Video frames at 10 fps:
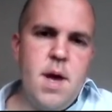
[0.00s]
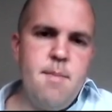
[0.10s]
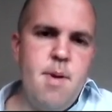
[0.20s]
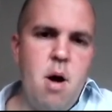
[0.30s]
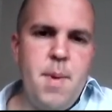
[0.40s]

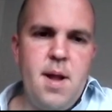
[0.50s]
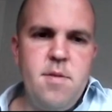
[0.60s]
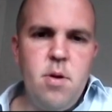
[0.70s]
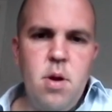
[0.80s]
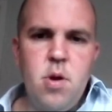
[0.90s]
then by all
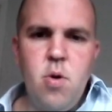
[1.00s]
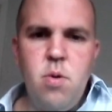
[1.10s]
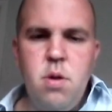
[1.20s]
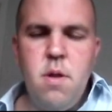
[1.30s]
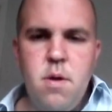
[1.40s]
means you can
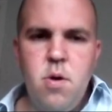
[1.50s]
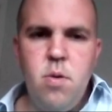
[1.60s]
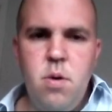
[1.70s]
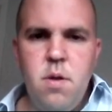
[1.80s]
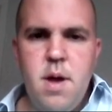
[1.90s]
Google
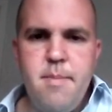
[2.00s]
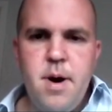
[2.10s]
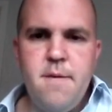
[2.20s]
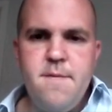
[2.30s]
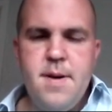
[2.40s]
the
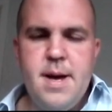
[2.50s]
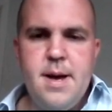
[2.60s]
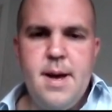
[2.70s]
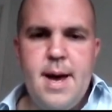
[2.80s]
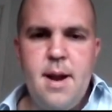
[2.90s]
above
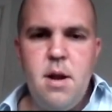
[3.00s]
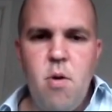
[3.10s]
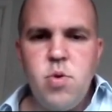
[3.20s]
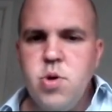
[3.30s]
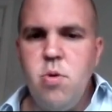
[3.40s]
and a
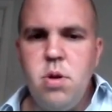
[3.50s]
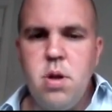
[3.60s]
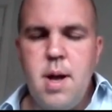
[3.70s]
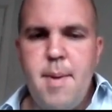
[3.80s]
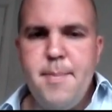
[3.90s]
long talk
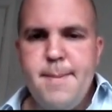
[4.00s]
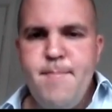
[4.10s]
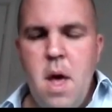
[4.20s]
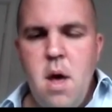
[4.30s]
will come up.